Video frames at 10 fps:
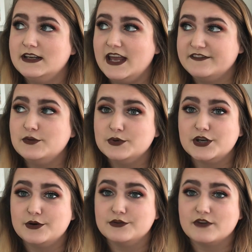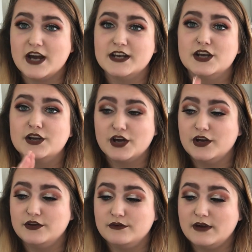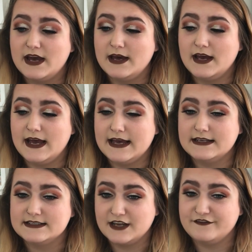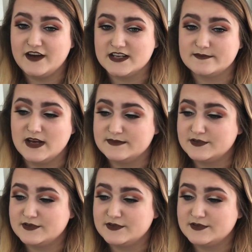if you want to go on a ride, go and get a fast pass.